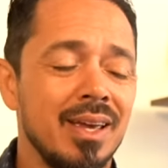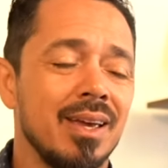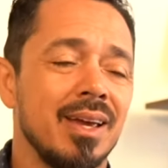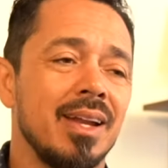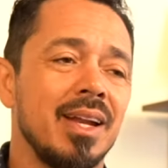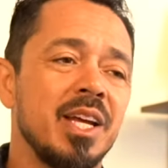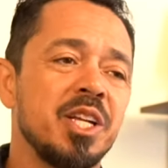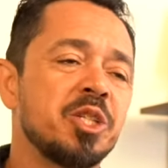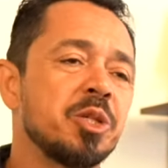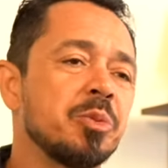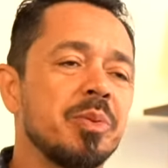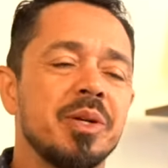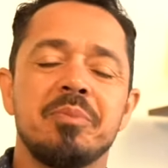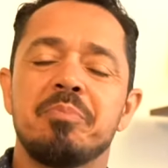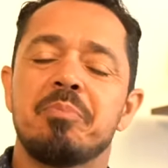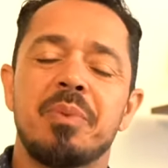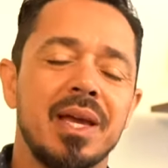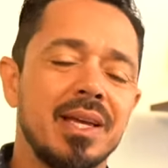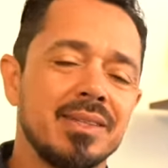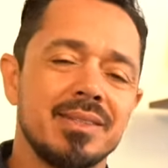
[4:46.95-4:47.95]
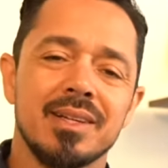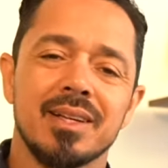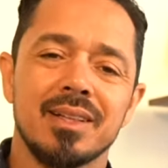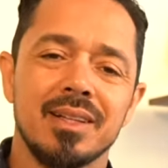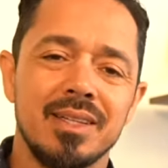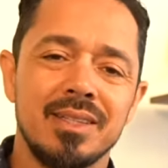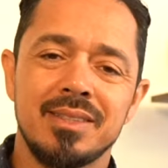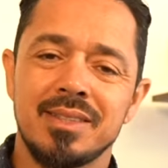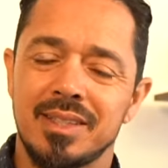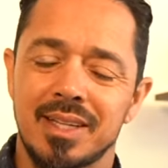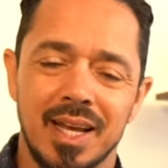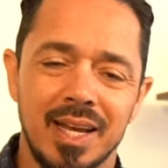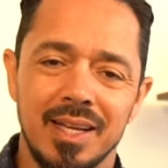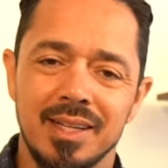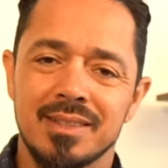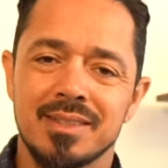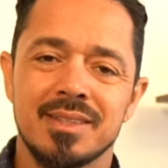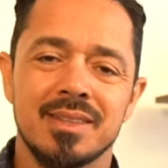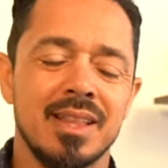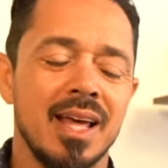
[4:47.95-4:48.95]
And entropy basically
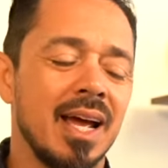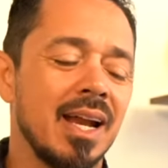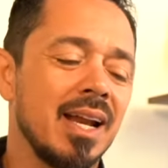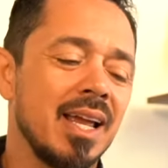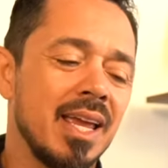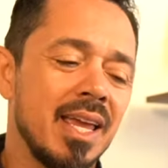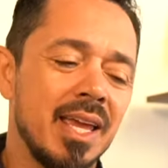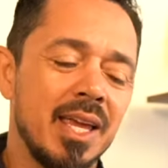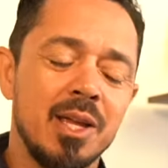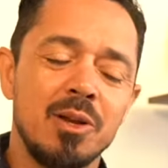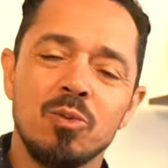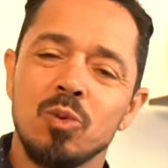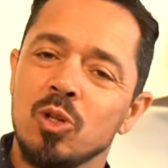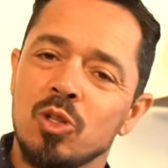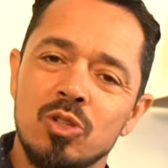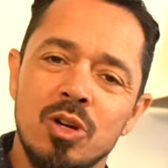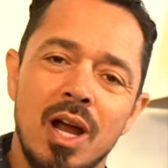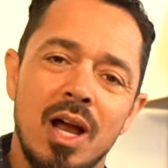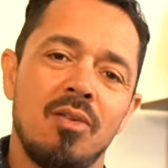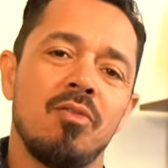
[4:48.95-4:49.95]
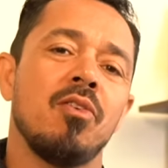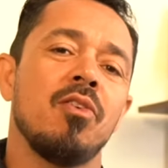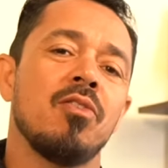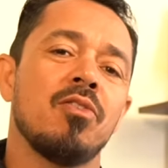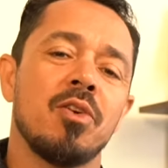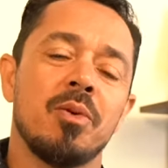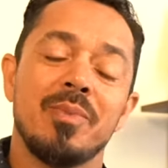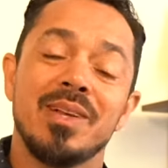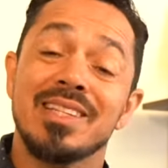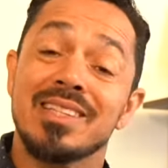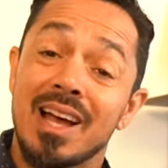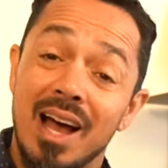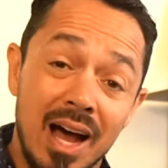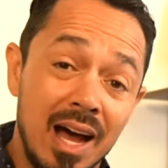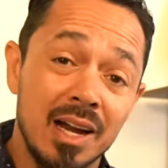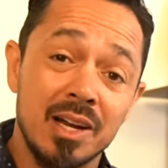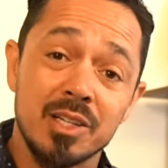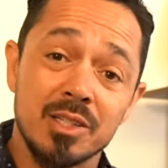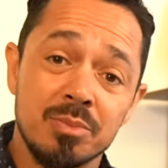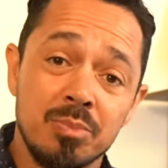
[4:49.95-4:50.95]
states that heat will travel from its
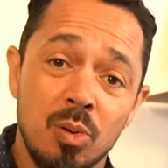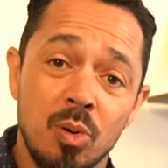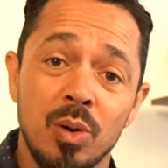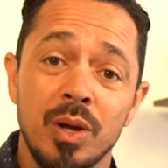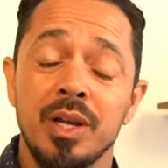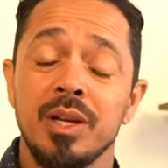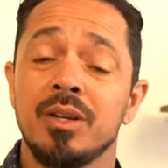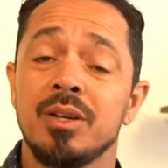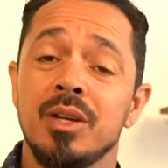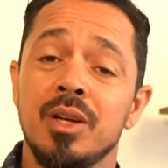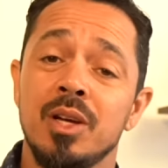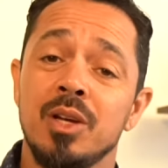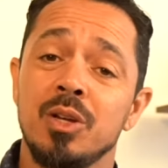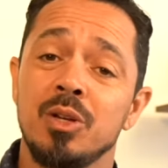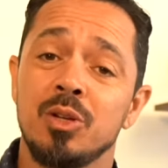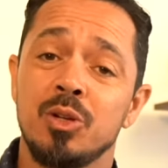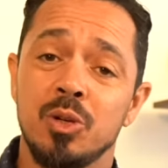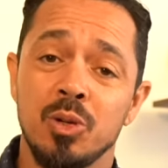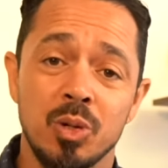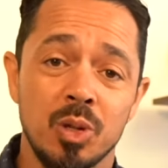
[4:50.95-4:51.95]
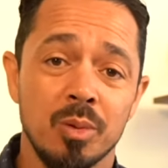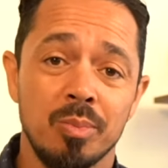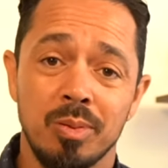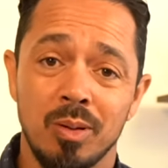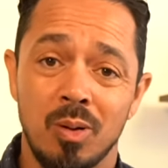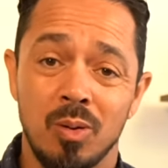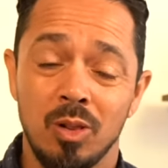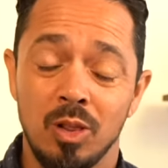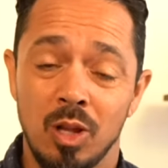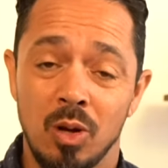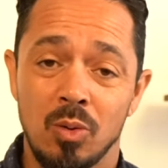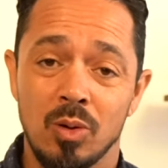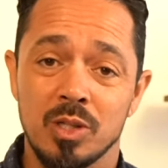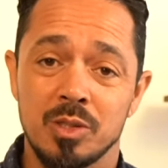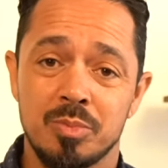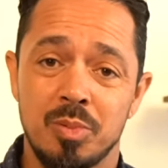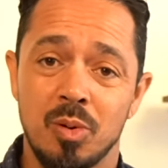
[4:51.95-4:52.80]
hottest point to the po lowest